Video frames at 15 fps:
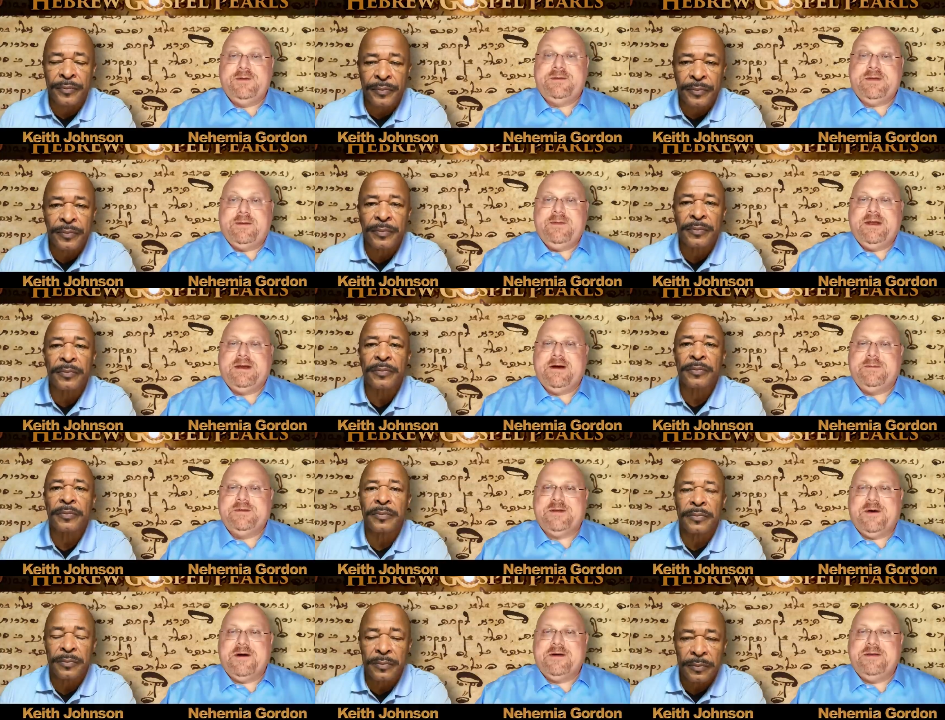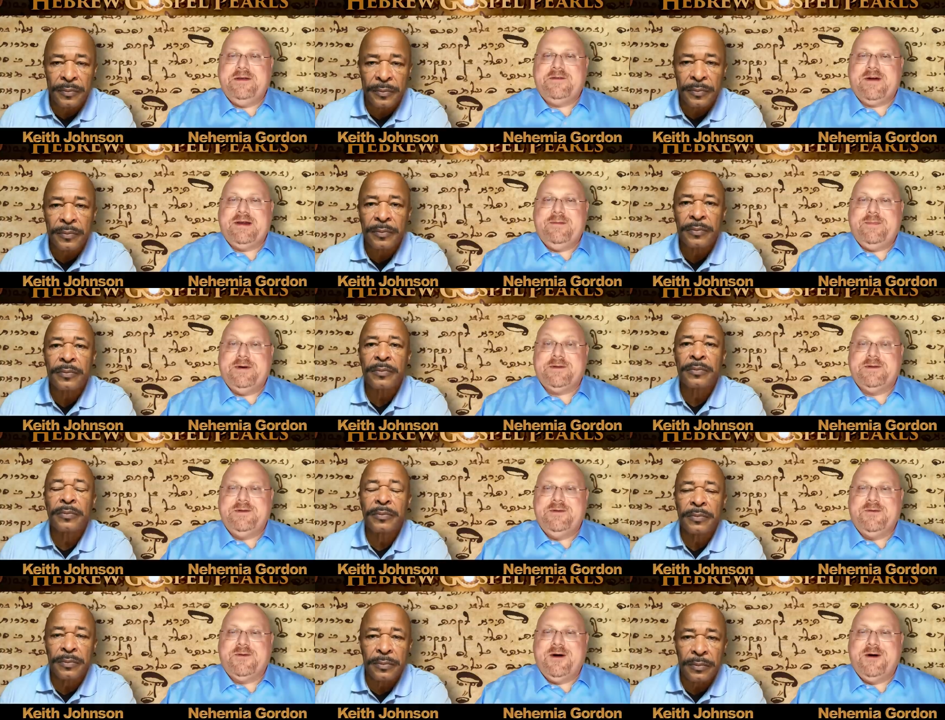Speaker 1: somebody comes along and they try to build a
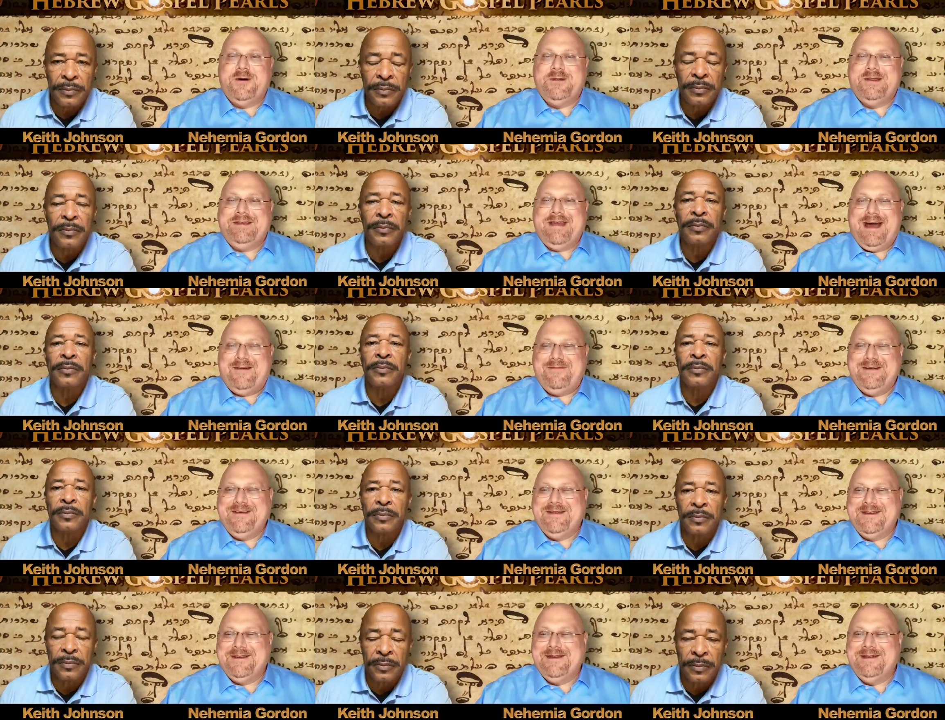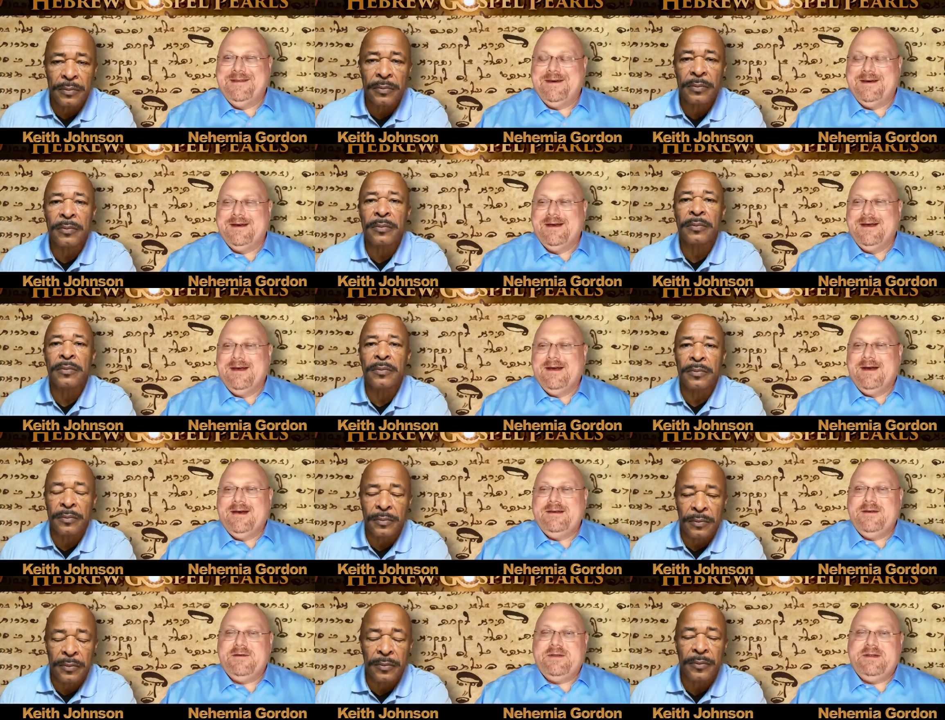new road. This happened in the in the
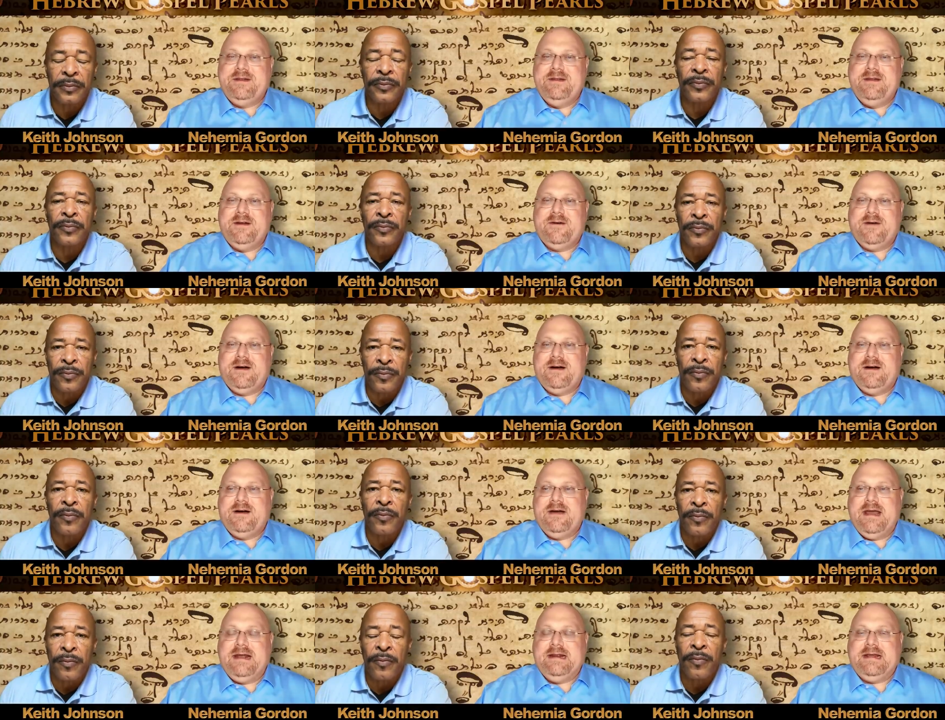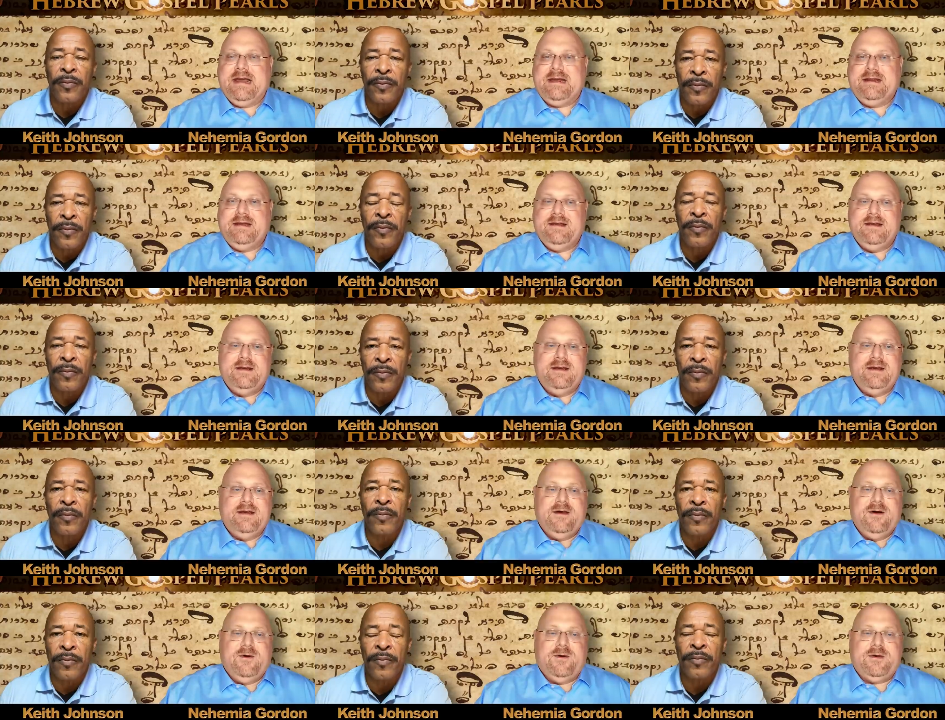near the near uh, Engedi,
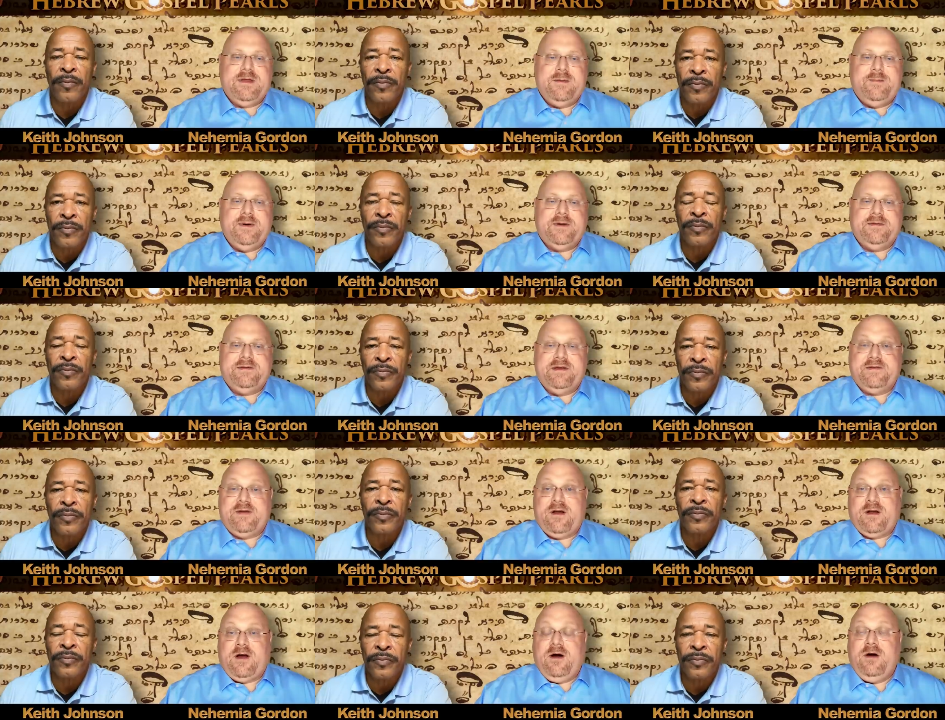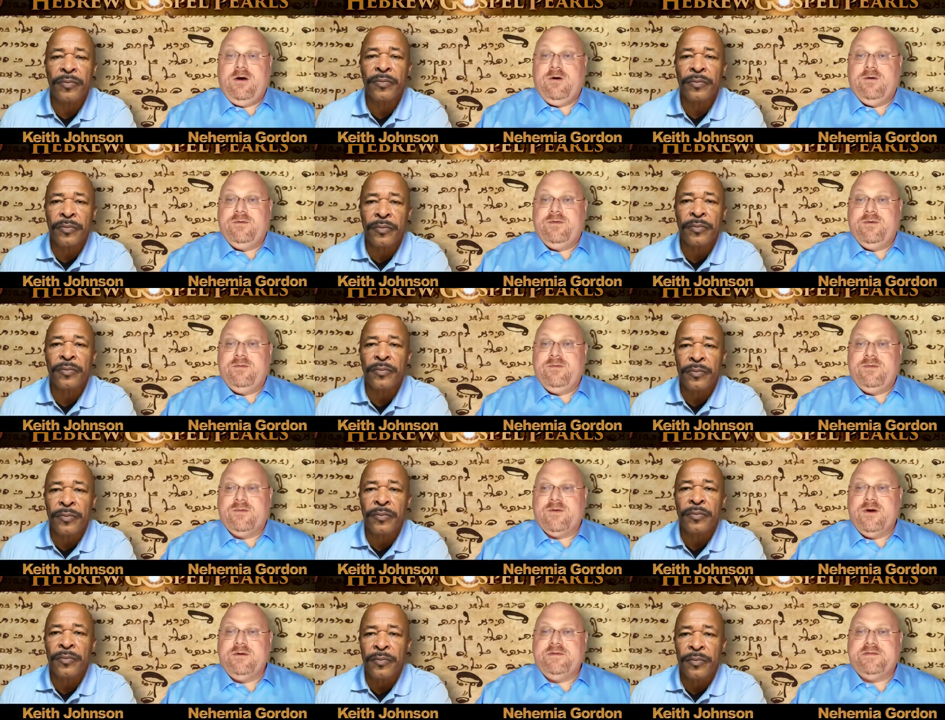mm-hmm. where they built. They thought, oh, the the
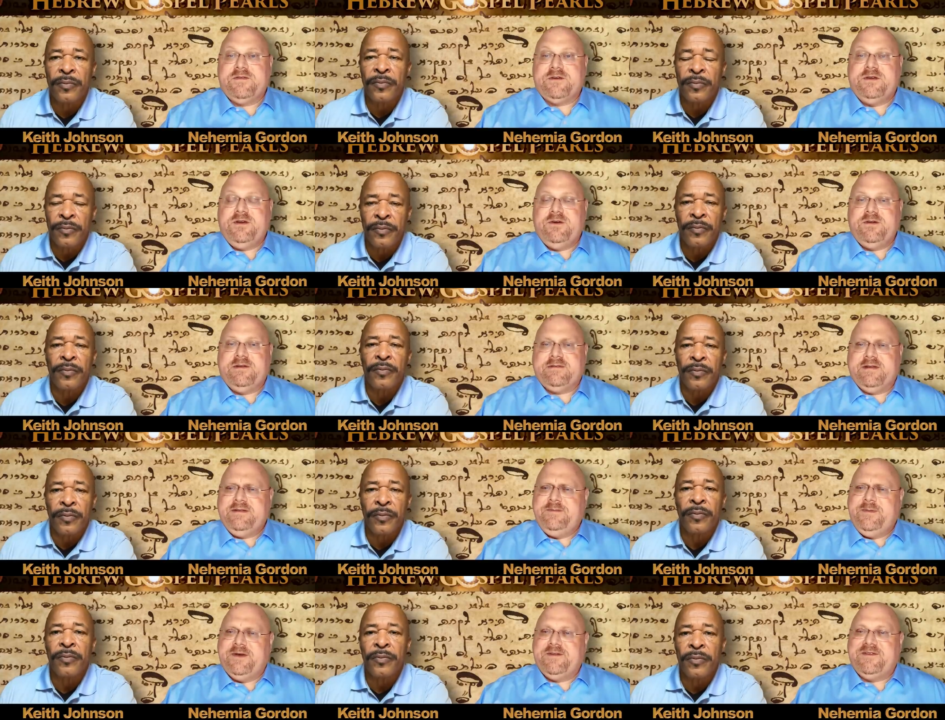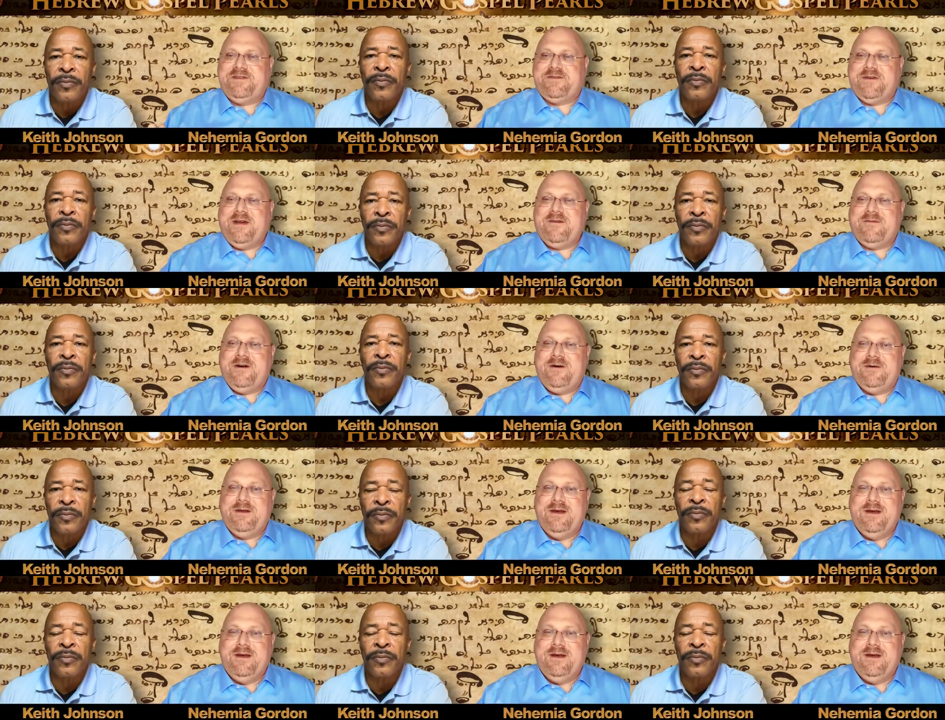road is circuitous. Let's build the straight road.